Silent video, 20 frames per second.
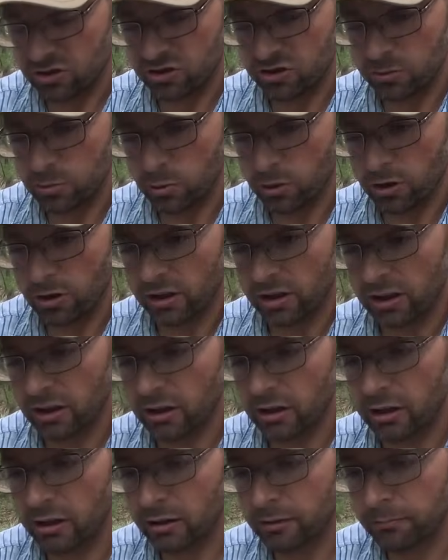cheaper than like
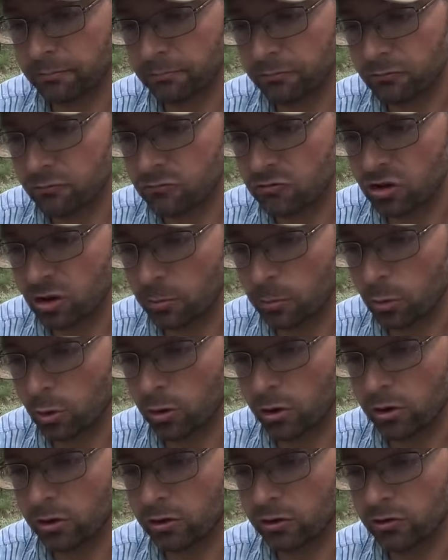a
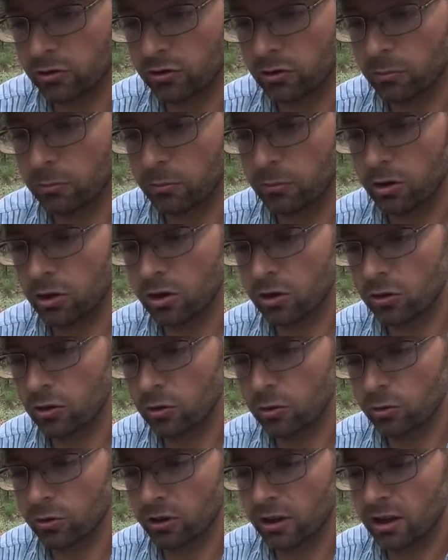Jetboil, something along
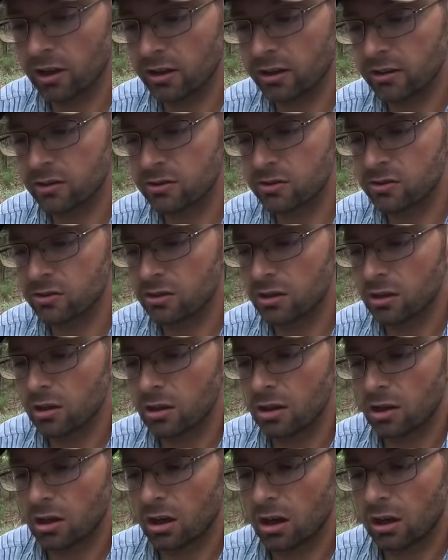those lines.
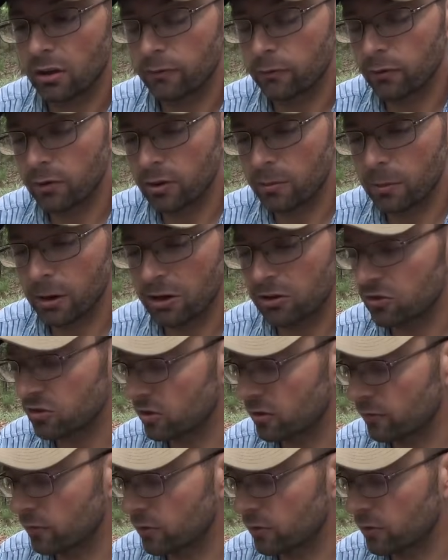For the amount of stuff